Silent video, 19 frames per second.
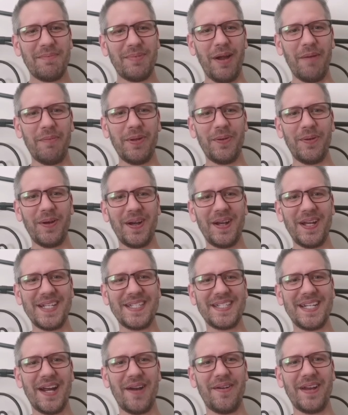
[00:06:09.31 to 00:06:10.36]
probably want an
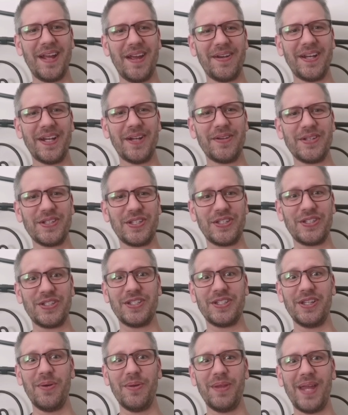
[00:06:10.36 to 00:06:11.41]
ice tower down here just to
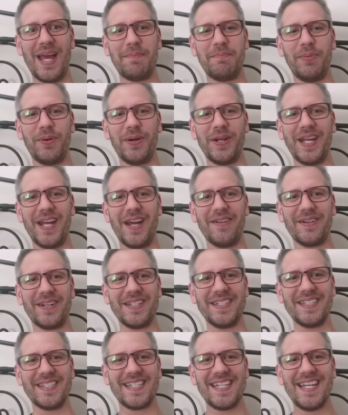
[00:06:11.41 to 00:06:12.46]
slow that boy down,
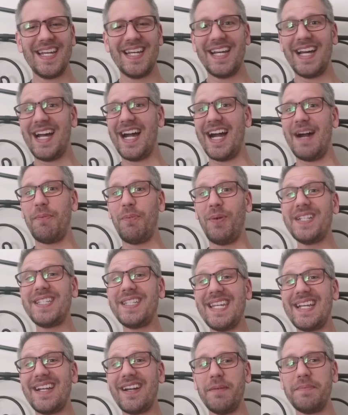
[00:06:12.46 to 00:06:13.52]
because
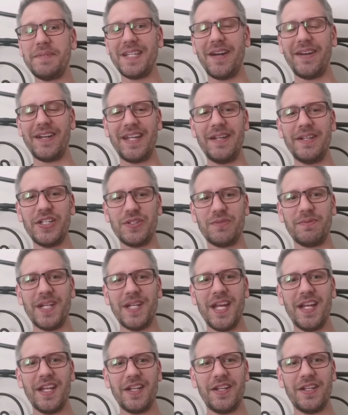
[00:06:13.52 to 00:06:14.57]
once he comes out, he just
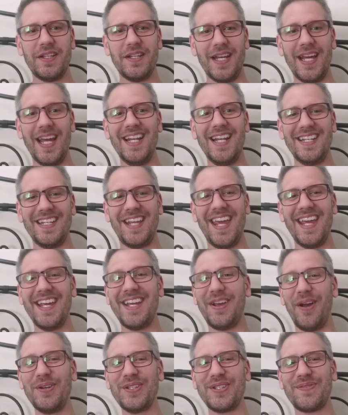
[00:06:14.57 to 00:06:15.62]

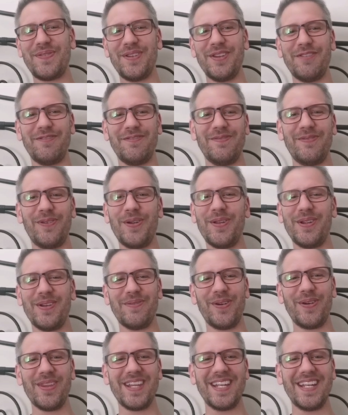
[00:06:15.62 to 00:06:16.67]
he goes for
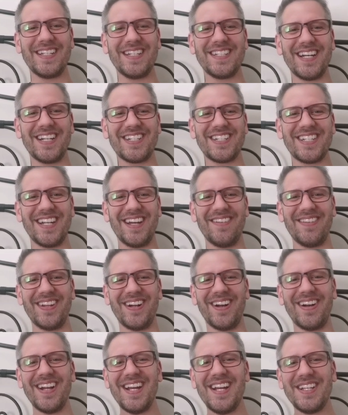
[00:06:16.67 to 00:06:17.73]
the touchdown
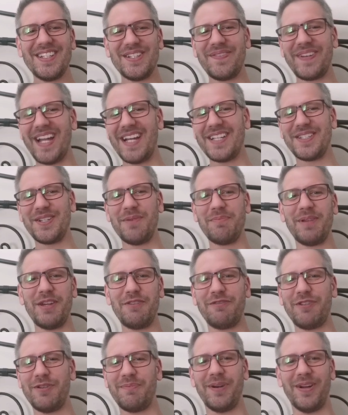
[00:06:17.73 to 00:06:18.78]
there. So if you guys don't
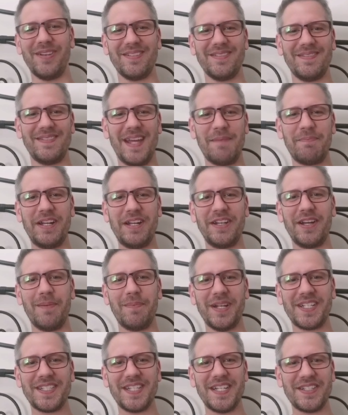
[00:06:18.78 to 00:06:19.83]
play football, that might
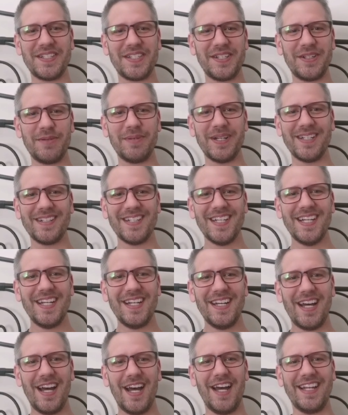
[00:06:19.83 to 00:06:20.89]
not make sense to you, but
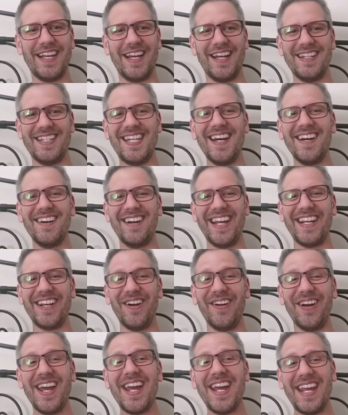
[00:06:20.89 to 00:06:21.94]
yeah. So
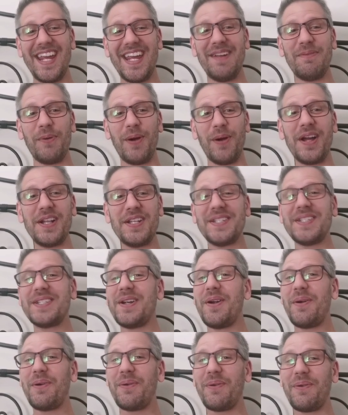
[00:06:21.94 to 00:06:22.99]
he
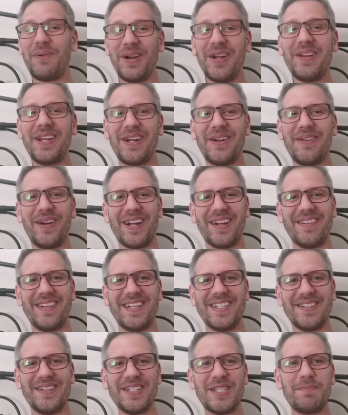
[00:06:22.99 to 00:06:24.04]
runs really
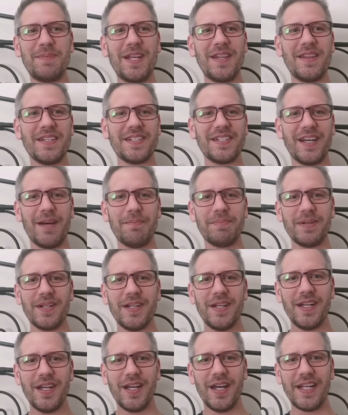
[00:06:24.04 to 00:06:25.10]
quickly. So let's speed this up.
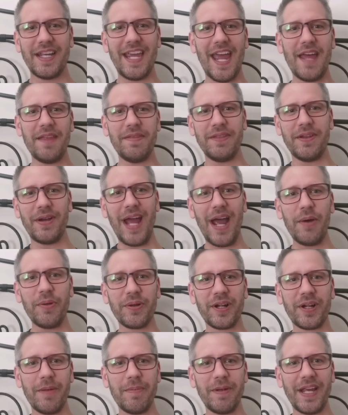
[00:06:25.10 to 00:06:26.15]
Again,
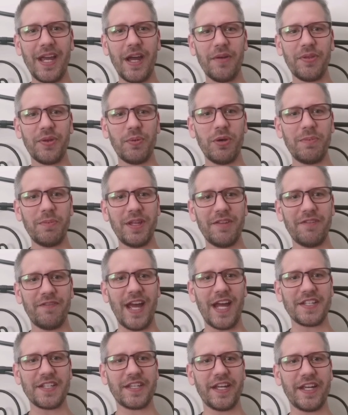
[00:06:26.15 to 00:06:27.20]
they're coming out. There will be the
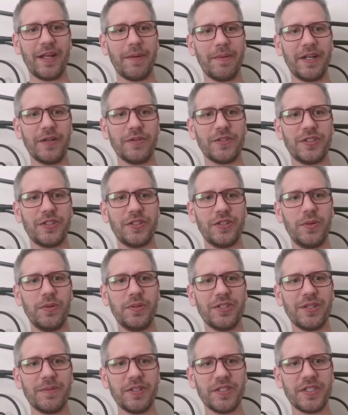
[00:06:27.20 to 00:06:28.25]
fast guy coming out
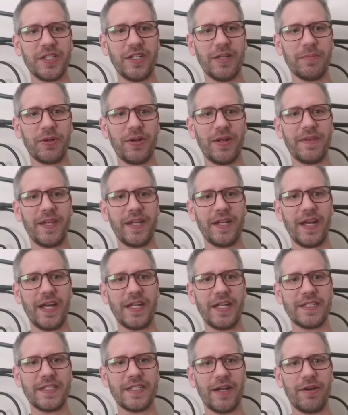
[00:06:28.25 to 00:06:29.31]
soon, so I'm just going to upgrade that
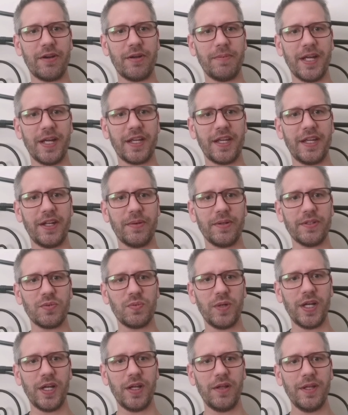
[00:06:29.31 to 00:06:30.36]
ice tower back here
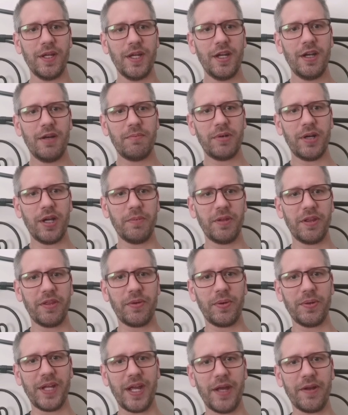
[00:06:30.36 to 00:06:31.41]
as well. Probably
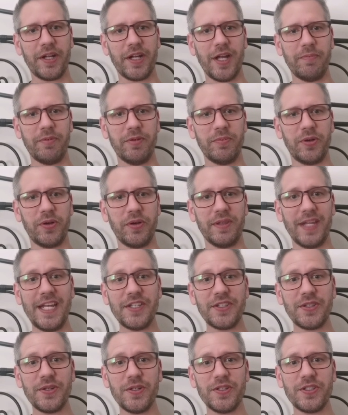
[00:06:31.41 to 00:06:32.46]
throw down a couple more
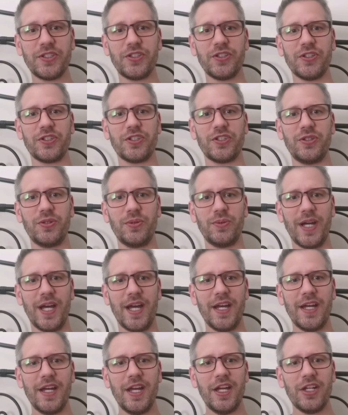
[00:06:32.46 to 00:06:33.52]
lasers just
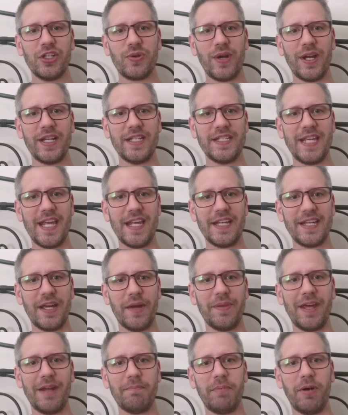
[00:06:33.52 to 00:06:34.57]
to try to take
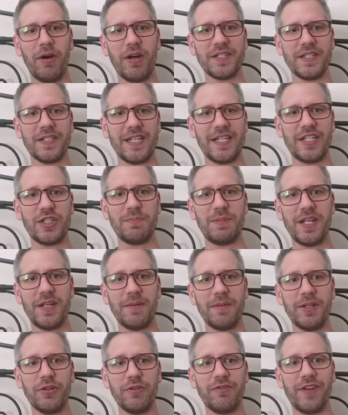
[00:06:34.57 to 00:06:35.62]
down that boss's
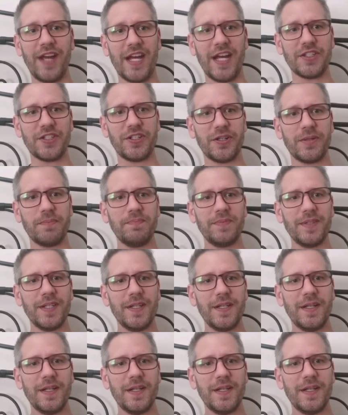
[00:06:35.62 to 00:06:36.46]
HP a little faster.